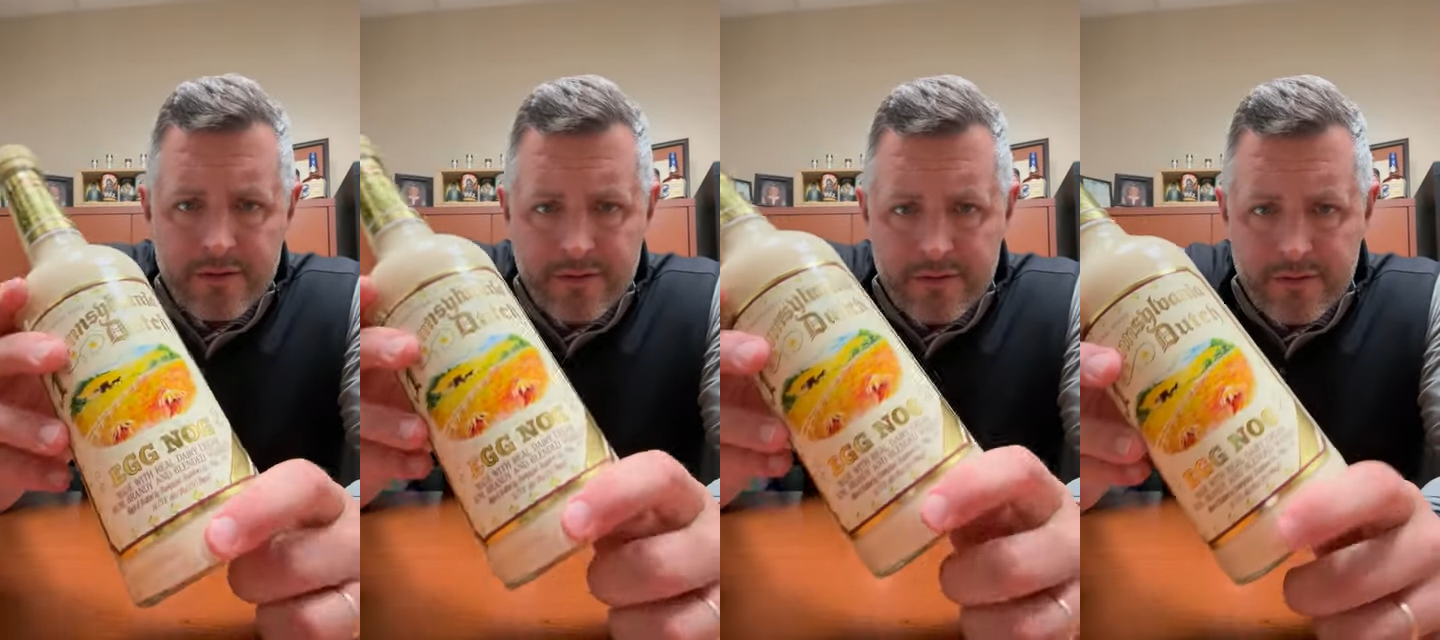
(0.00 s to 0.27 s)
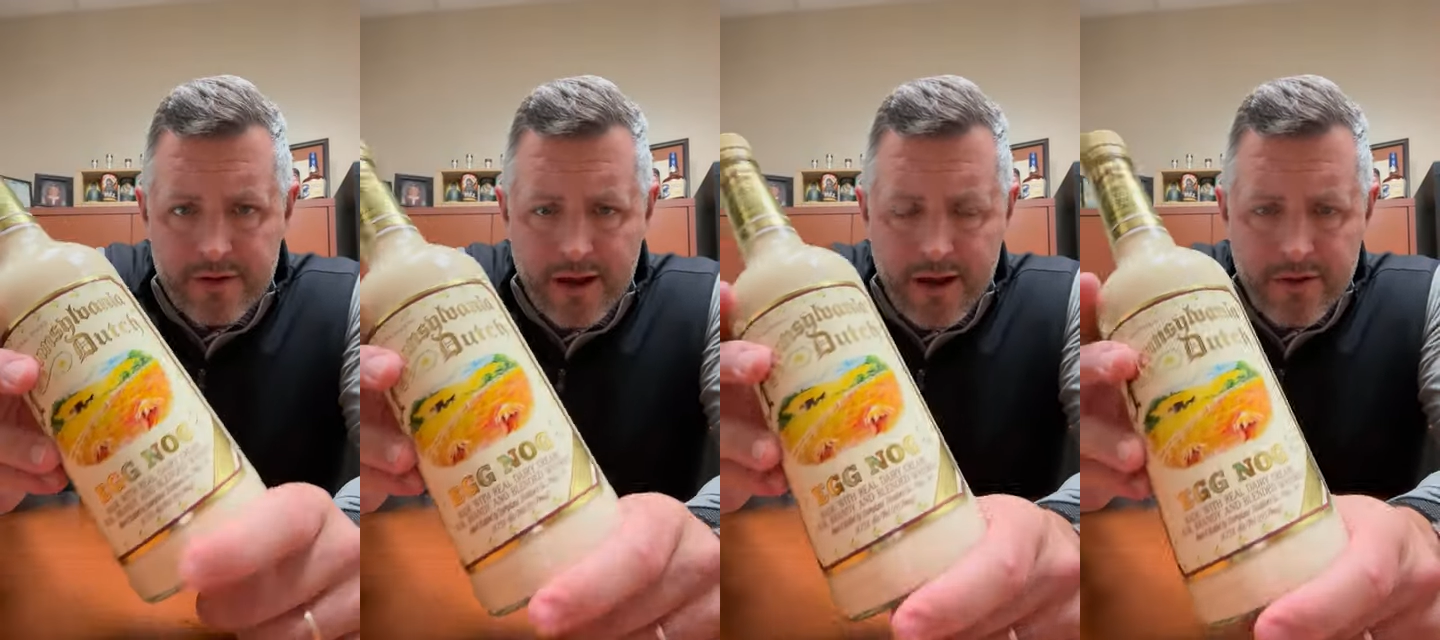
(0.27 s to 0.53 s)

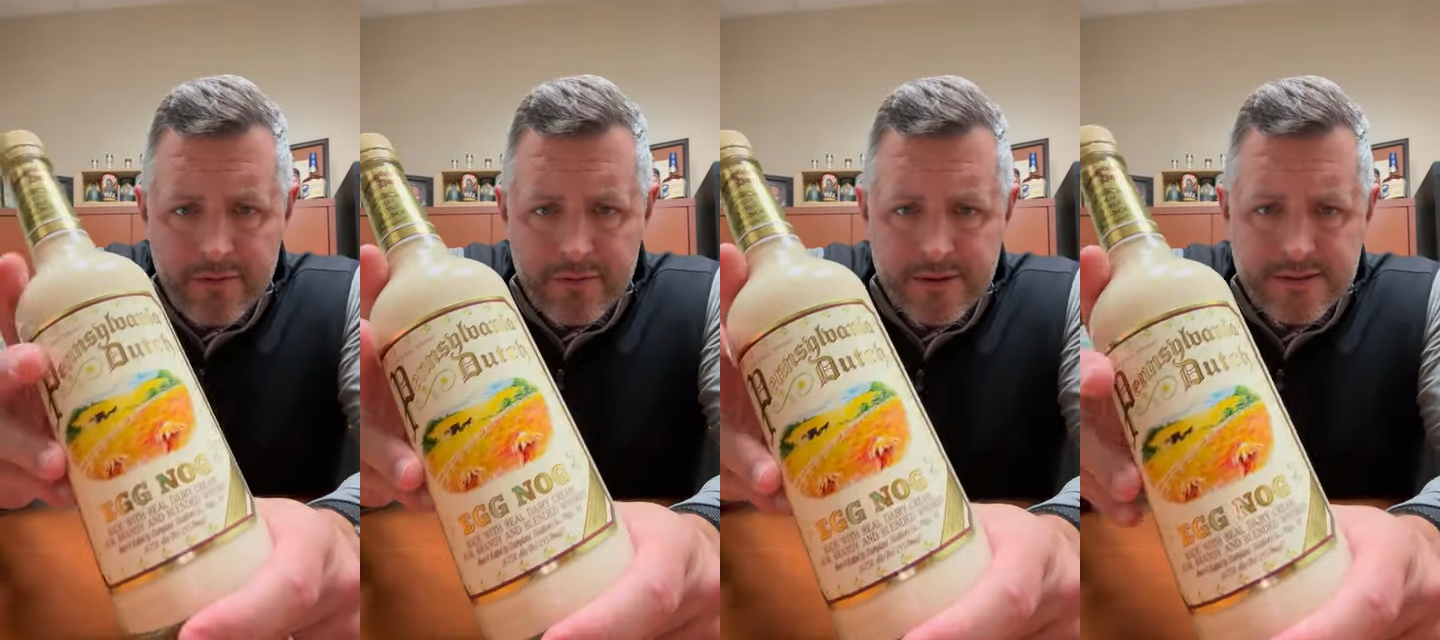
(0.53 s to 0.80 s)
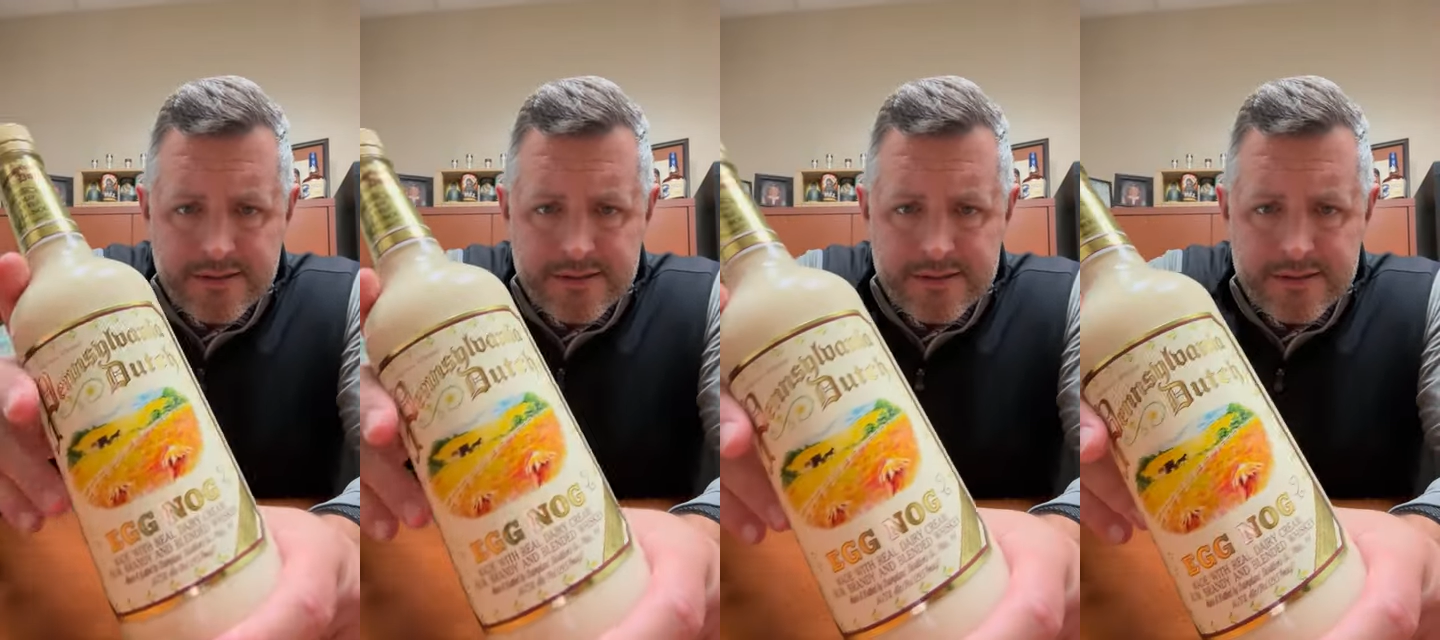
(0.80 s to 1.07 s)

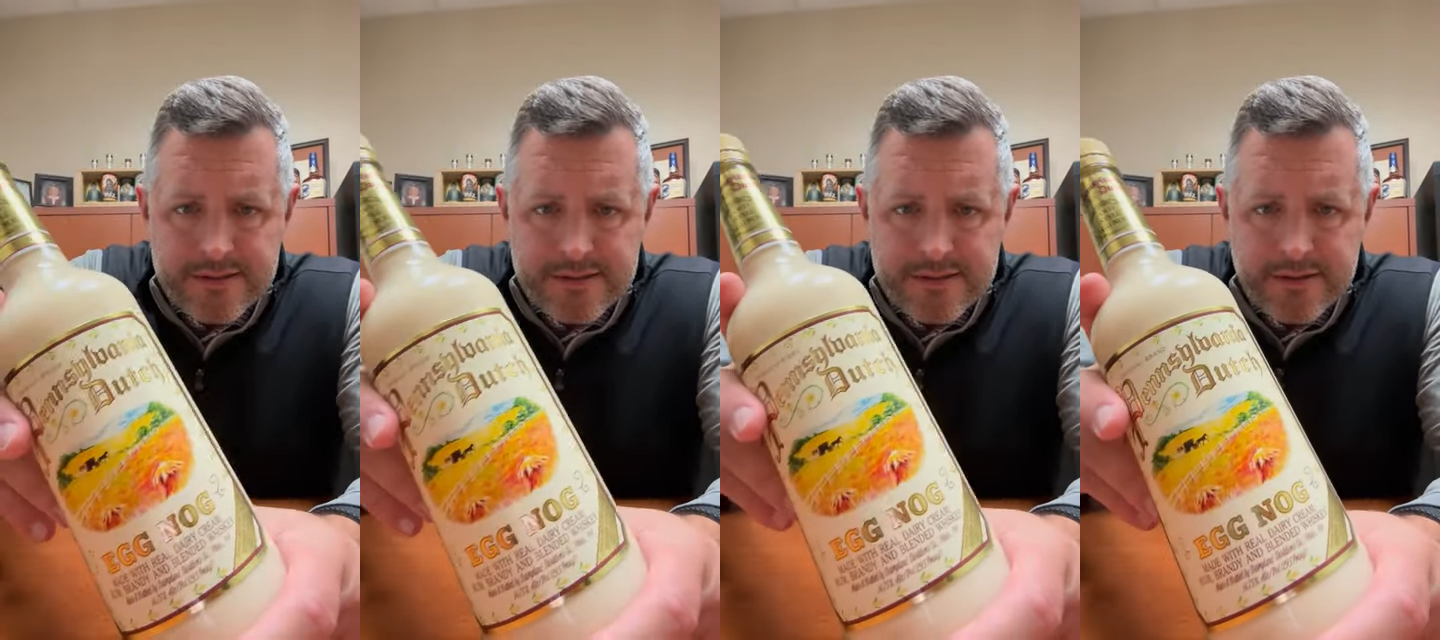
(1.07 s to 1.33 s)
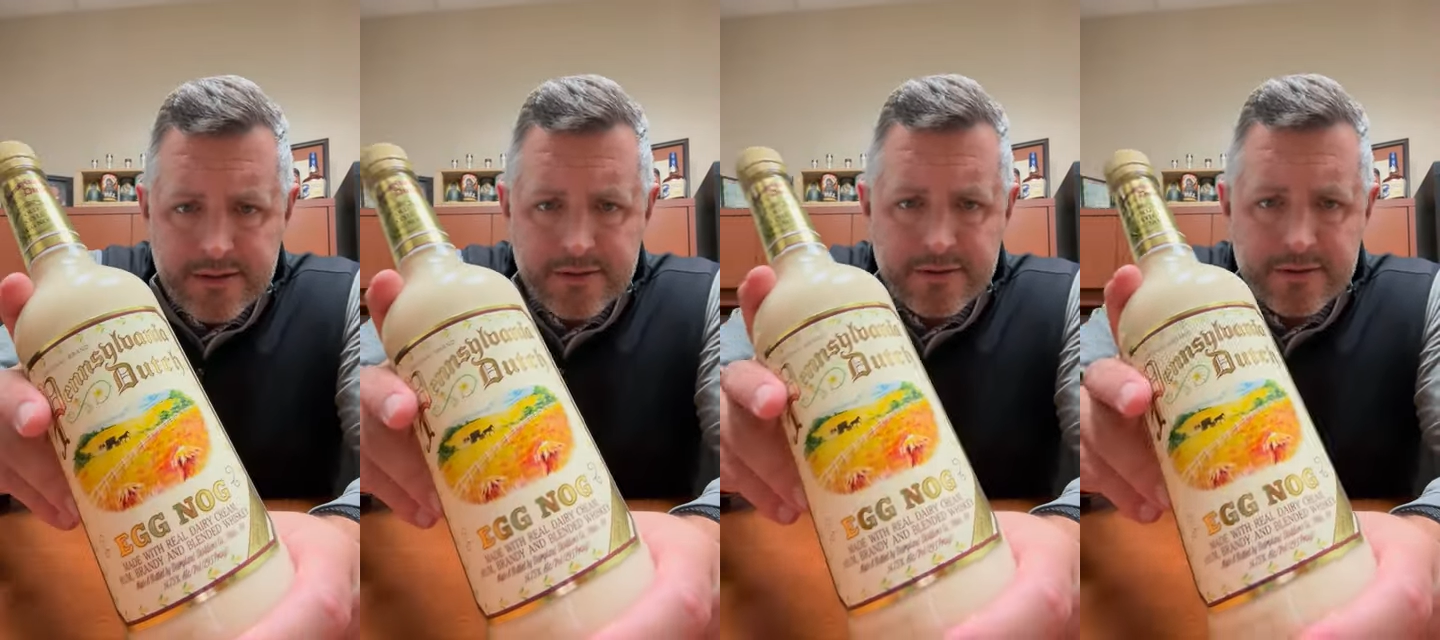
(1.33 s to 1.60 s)
Jacquin's
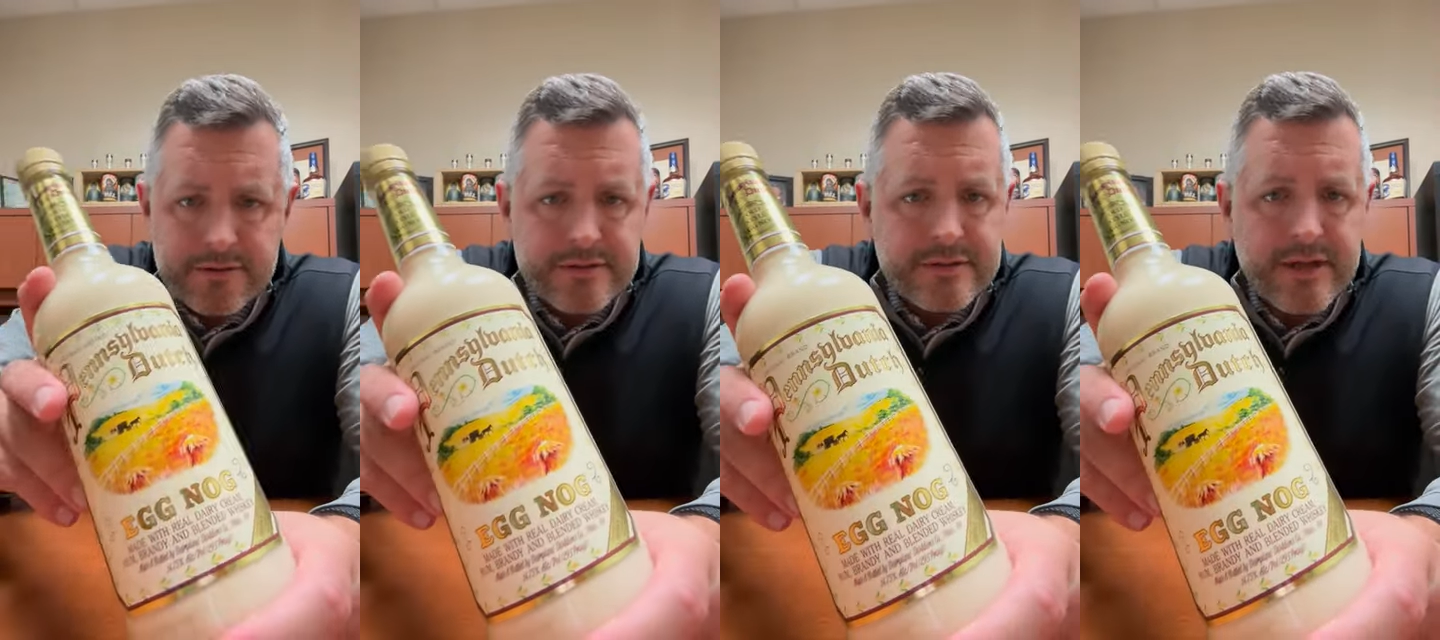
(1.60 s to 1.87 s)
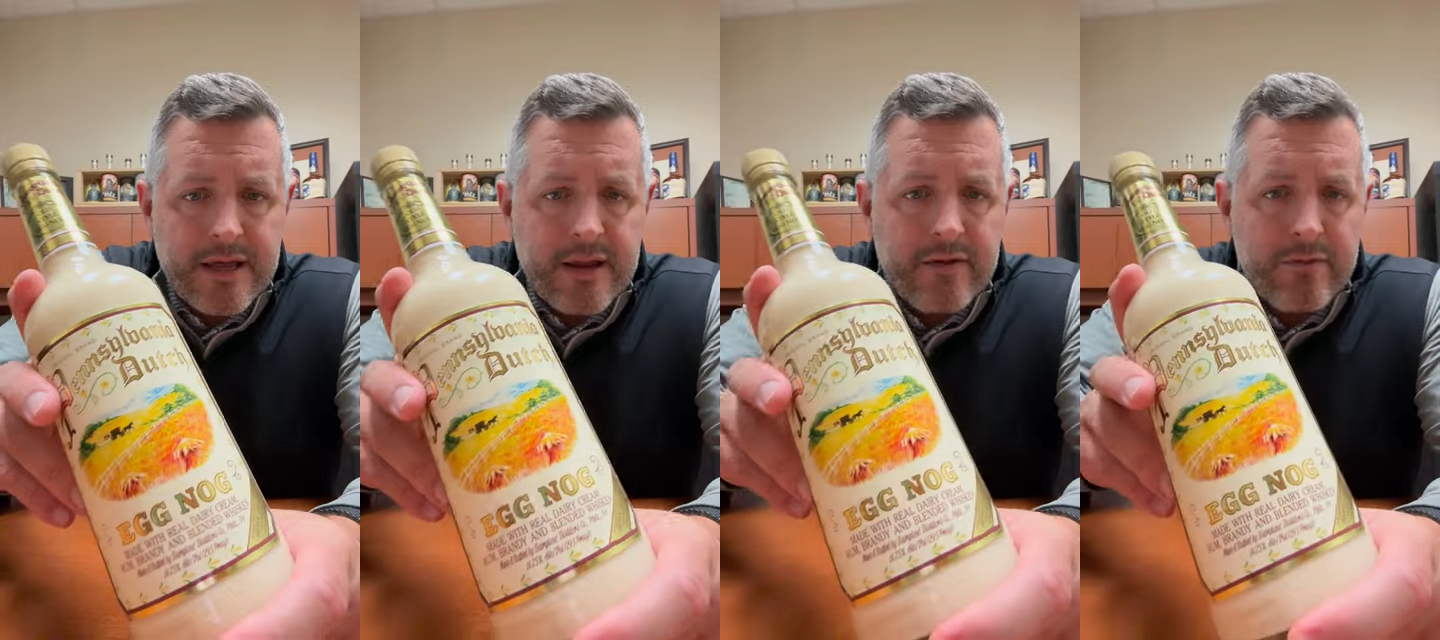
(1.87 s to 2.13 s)
distillers
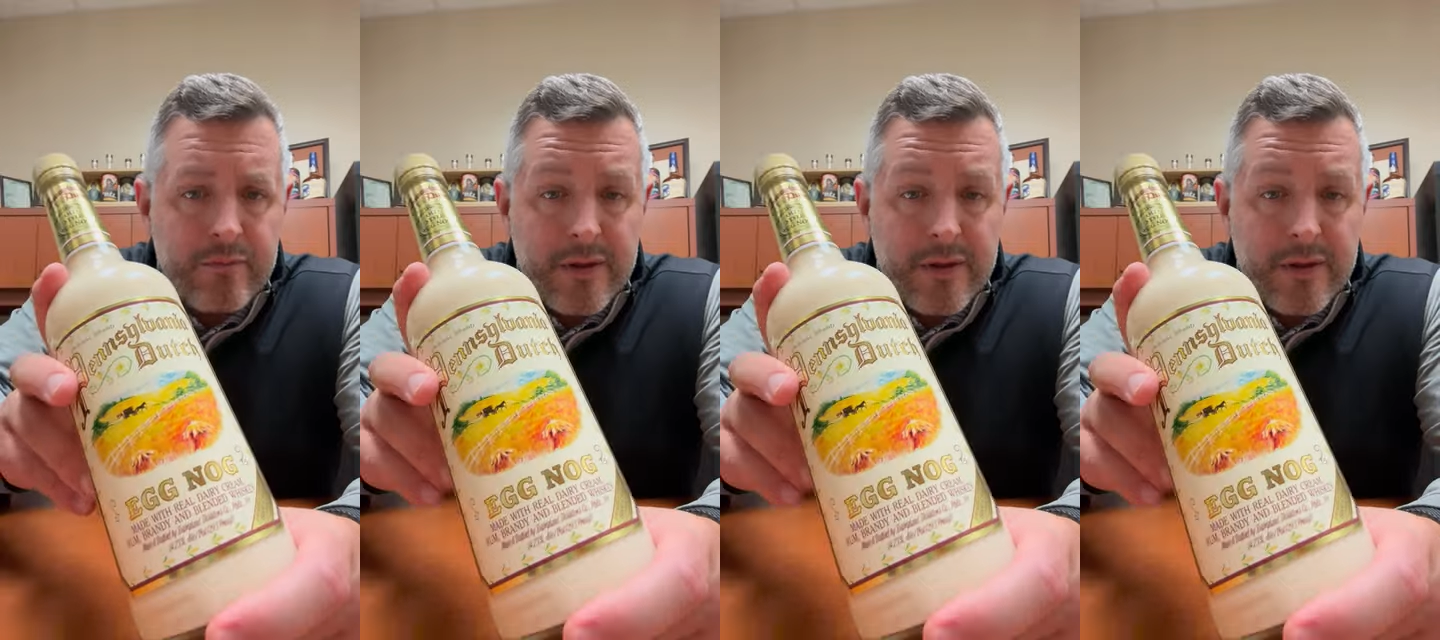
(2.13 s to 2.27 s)
that have